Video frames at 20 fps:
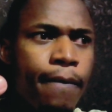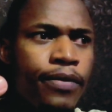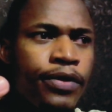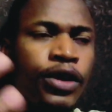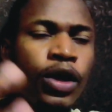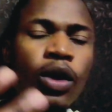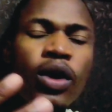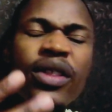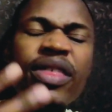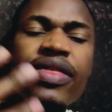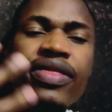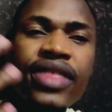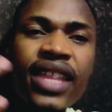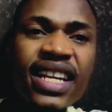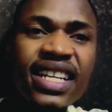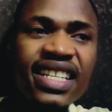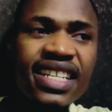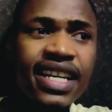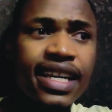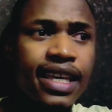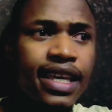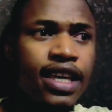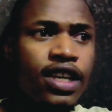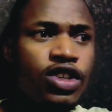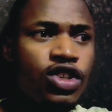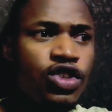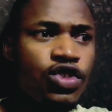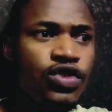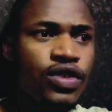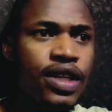the authentic
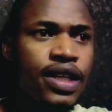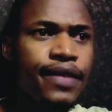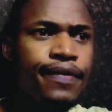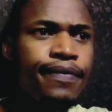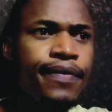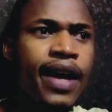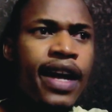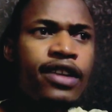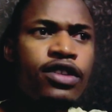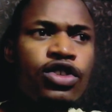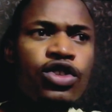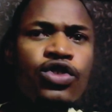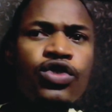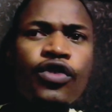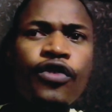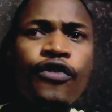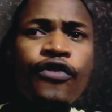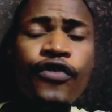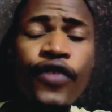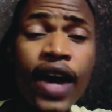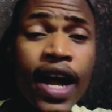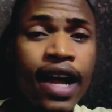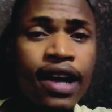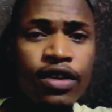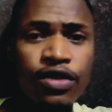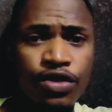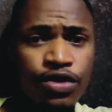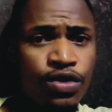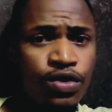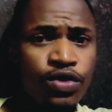history that you
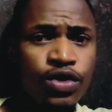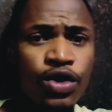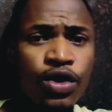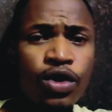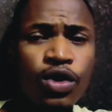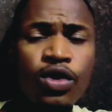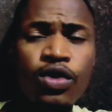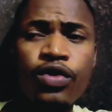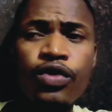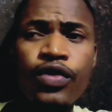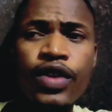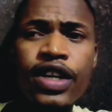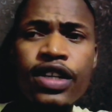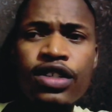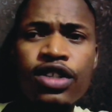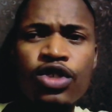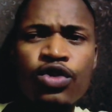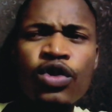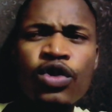find through your own research.